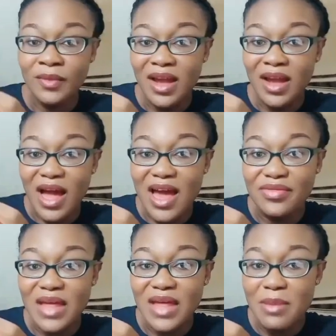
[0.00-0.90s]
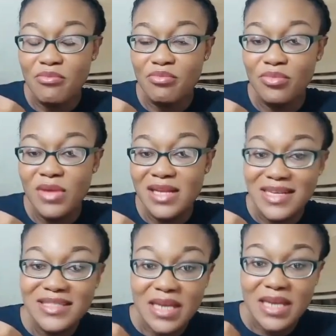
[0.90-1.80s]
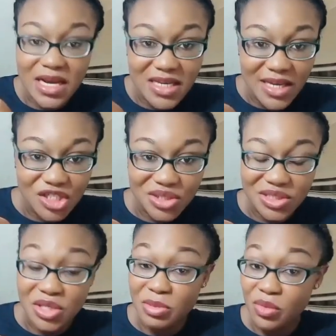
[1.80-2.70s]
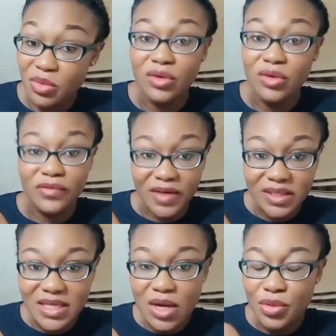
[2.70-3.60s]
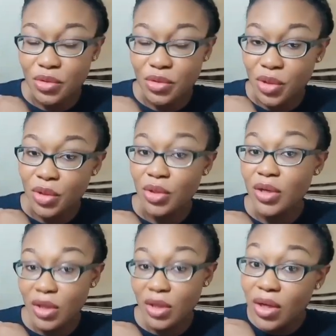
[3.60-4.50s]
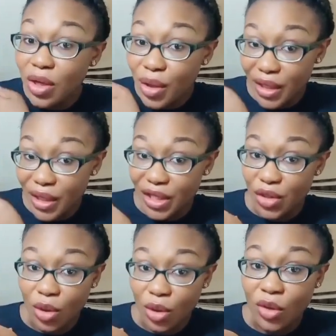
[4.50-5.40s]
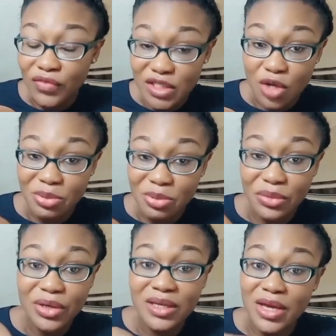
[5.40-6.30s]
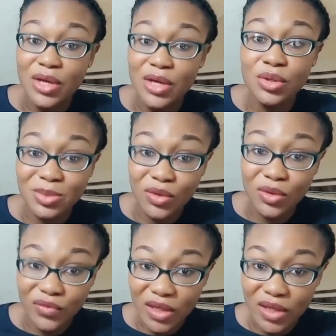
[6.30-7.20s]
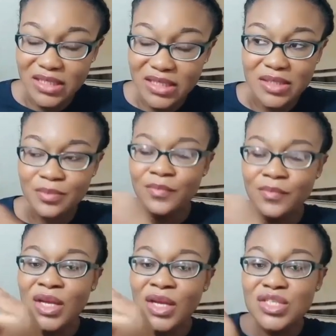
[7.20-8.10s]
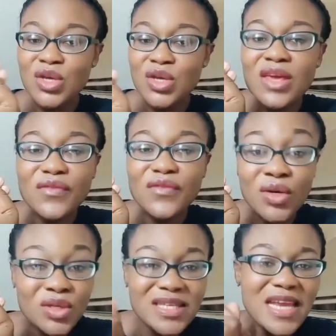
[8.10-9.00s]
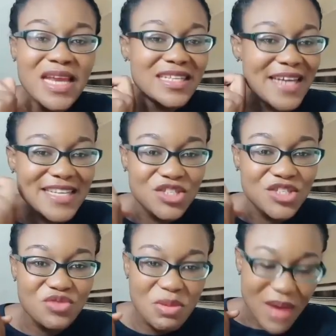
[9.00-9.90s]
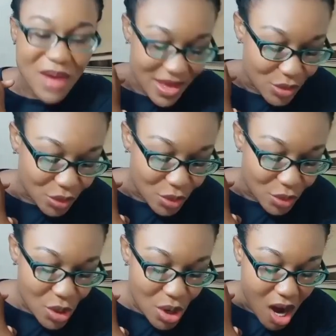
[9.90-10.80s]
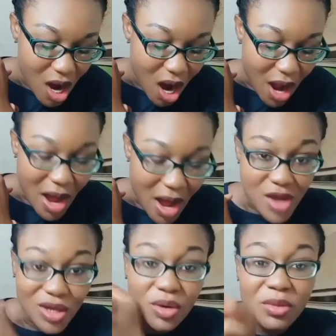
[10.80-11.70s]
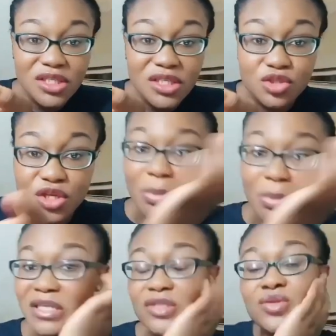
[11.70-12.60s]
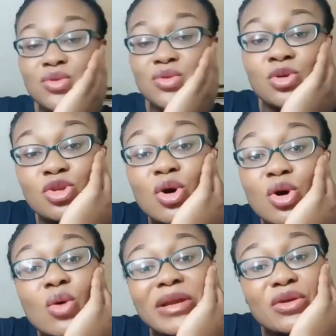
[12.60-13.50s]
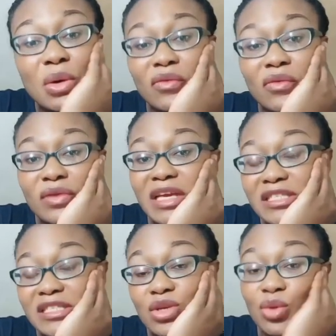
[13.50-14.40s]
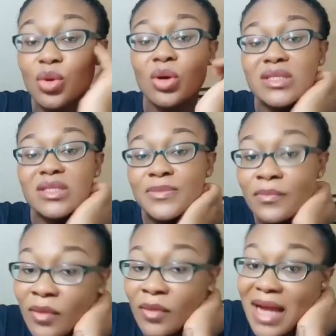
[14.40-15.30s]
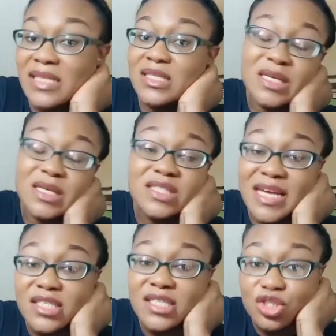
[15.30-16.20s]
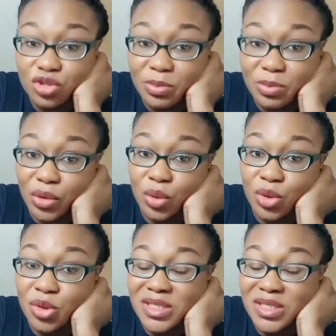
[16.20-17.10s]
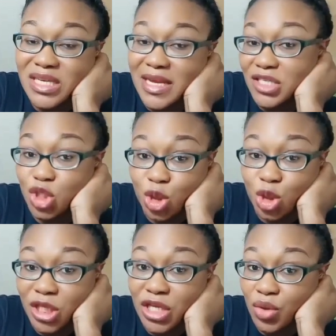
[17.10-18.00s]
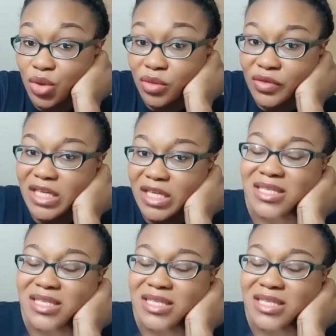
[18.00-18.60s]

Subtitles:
And that's an indication that, number 1, you're fertile, you're in your fertile period, and you're going to be ovulating. So if you're using a test strip and you're not monitoring your body to know whether you're ovulating or not, and it is a test strip you're using and it's showing that you're ovulating